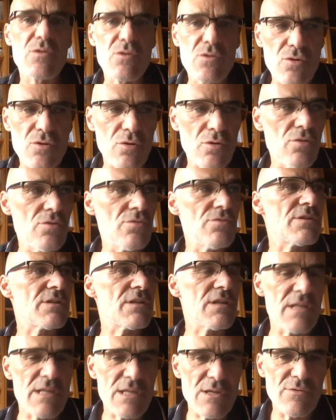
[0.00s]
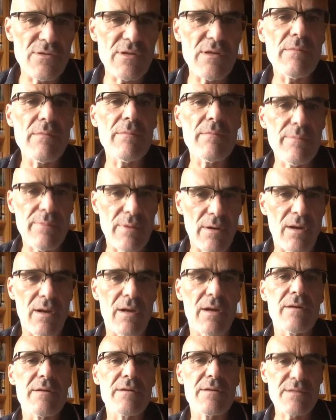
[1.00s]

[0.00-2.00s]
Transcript: towards unipolar